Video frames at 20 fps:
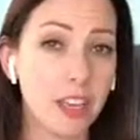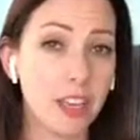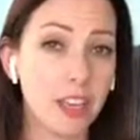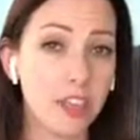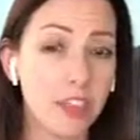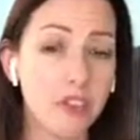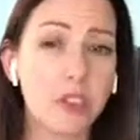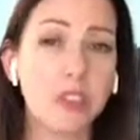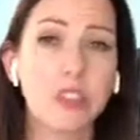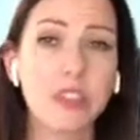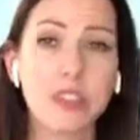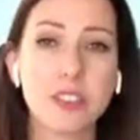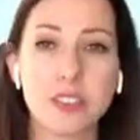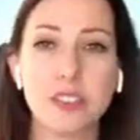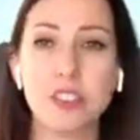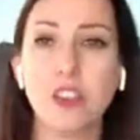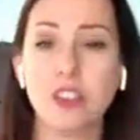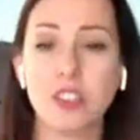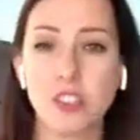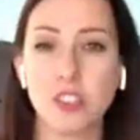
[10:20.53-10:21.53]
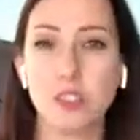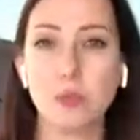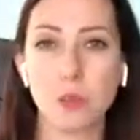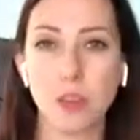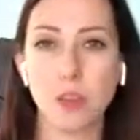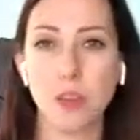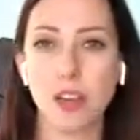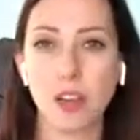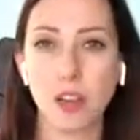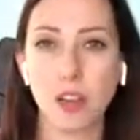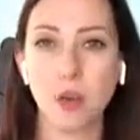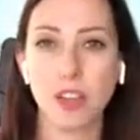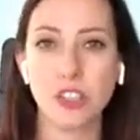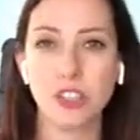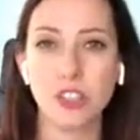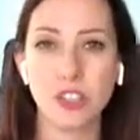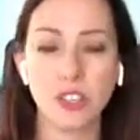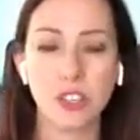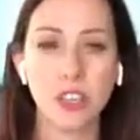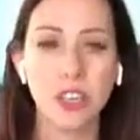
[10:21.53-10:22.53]
And you can start just with that
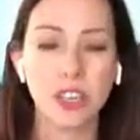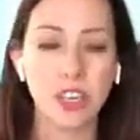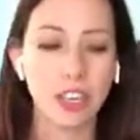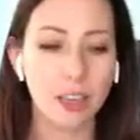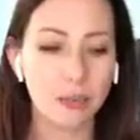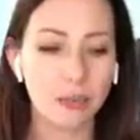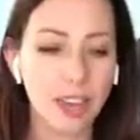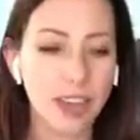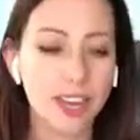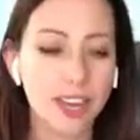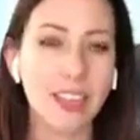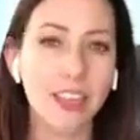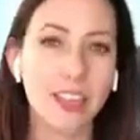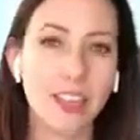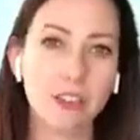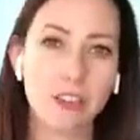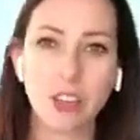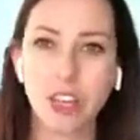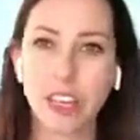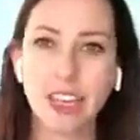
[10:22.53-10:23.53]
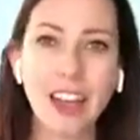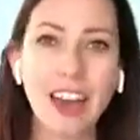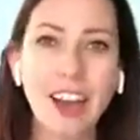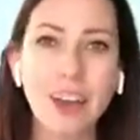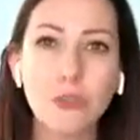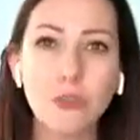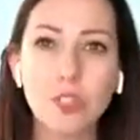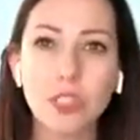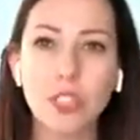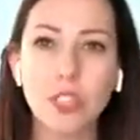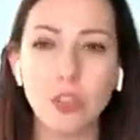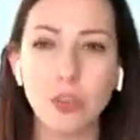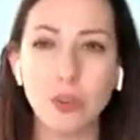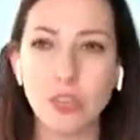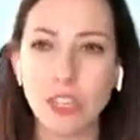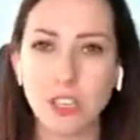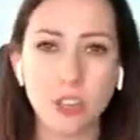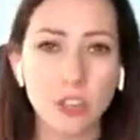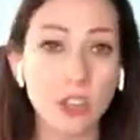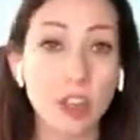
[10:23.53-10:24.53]
question. If anything right now for you
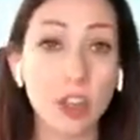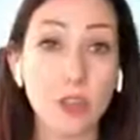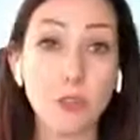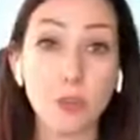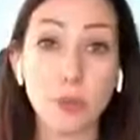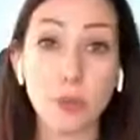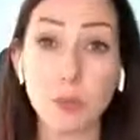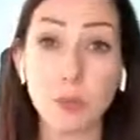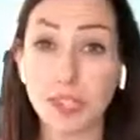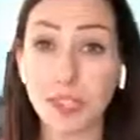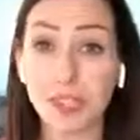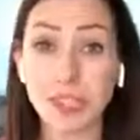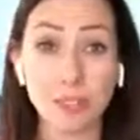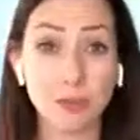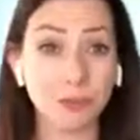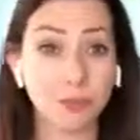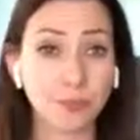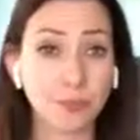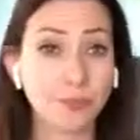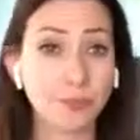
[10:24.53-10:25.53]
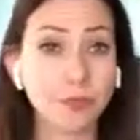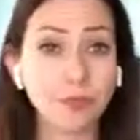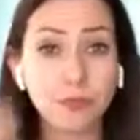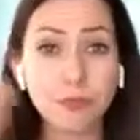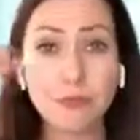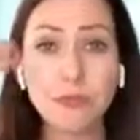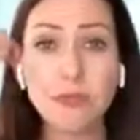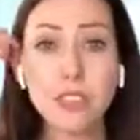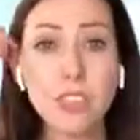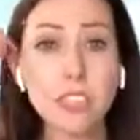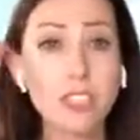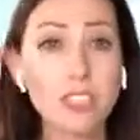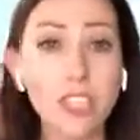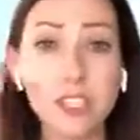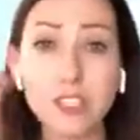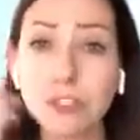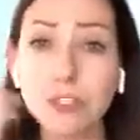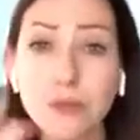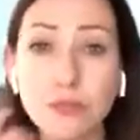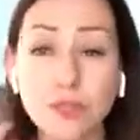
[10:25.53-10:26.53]
in your life or your business
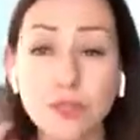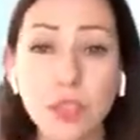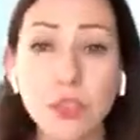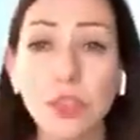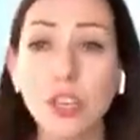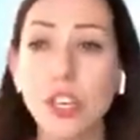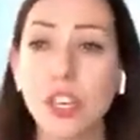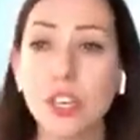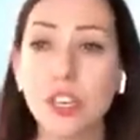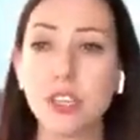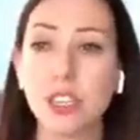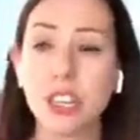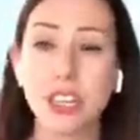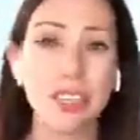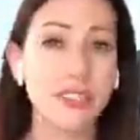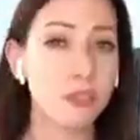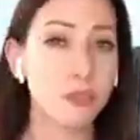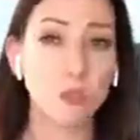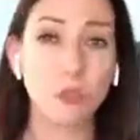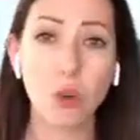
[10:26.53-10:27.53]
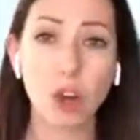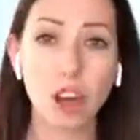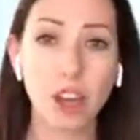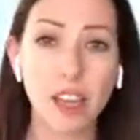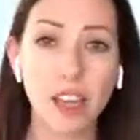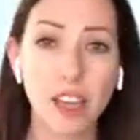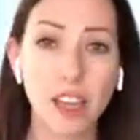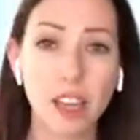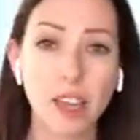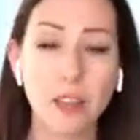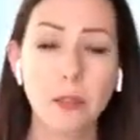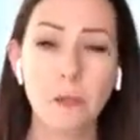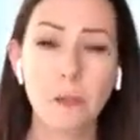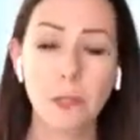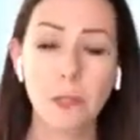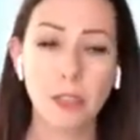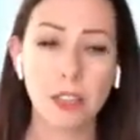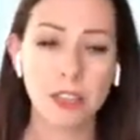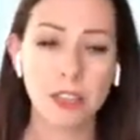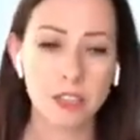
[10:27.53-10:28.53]
doesn't feel good, isn't working,
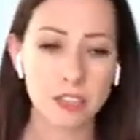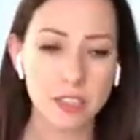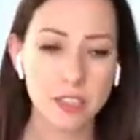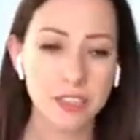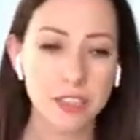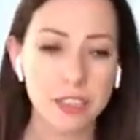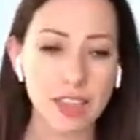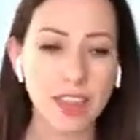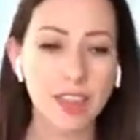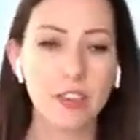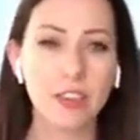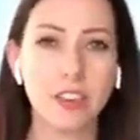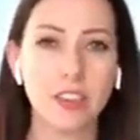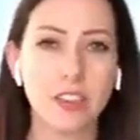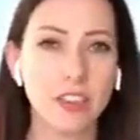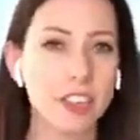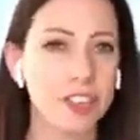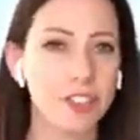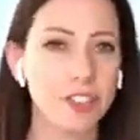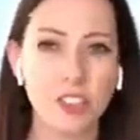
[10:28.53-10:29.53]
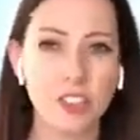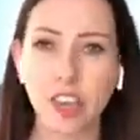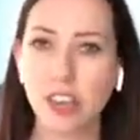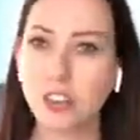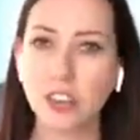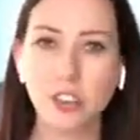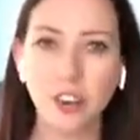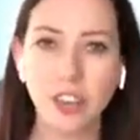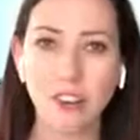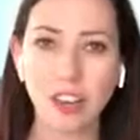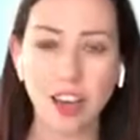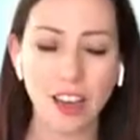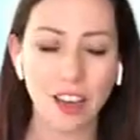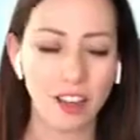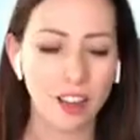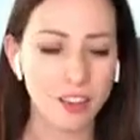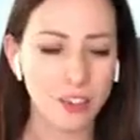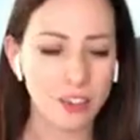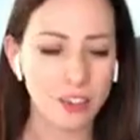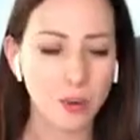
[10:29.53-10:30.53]
sit down and journal on
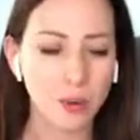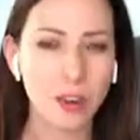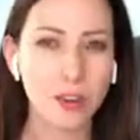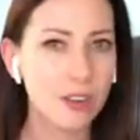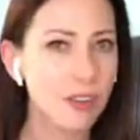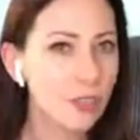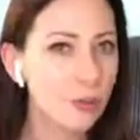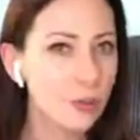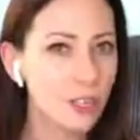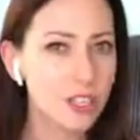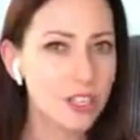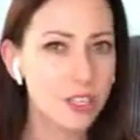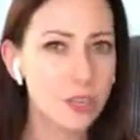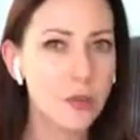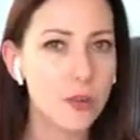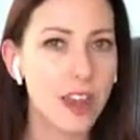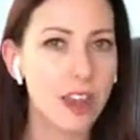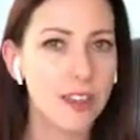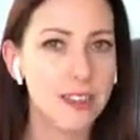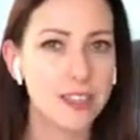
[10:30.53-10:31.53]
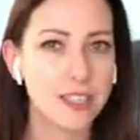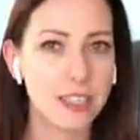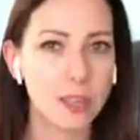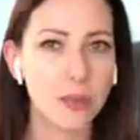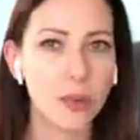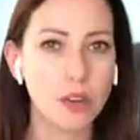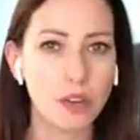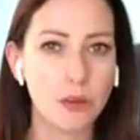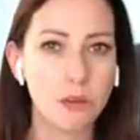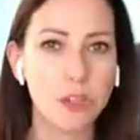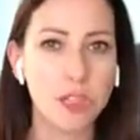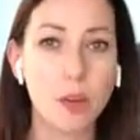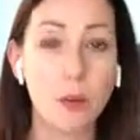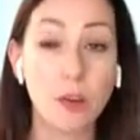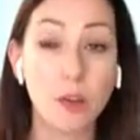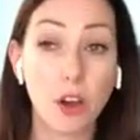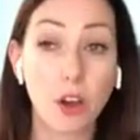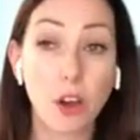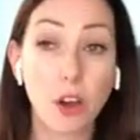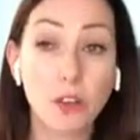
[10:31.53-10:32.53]
that. Do I really want to do it? And see what comes
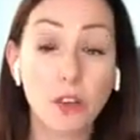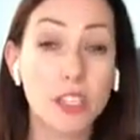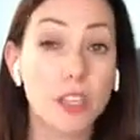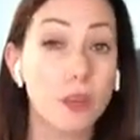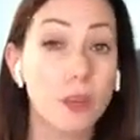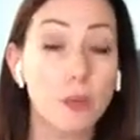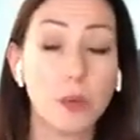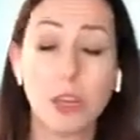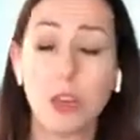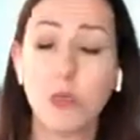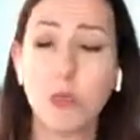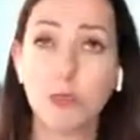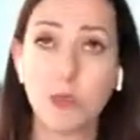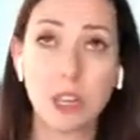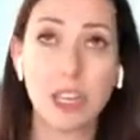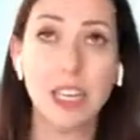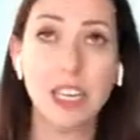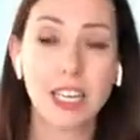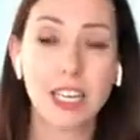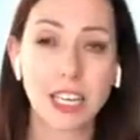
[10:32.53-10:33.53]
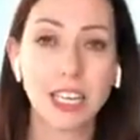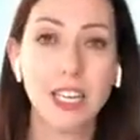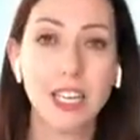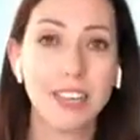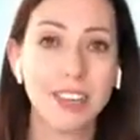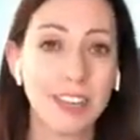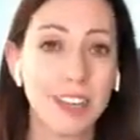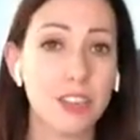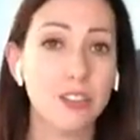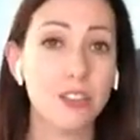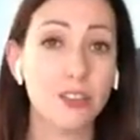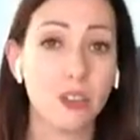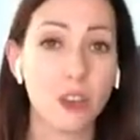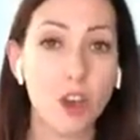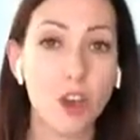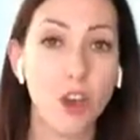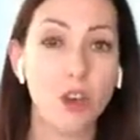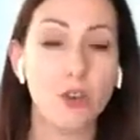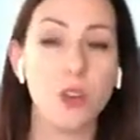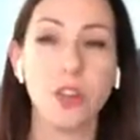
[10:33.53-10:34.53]
up. Often it will be a really clear yes or
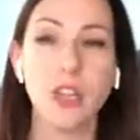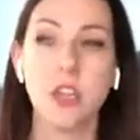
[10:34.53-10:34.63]
no.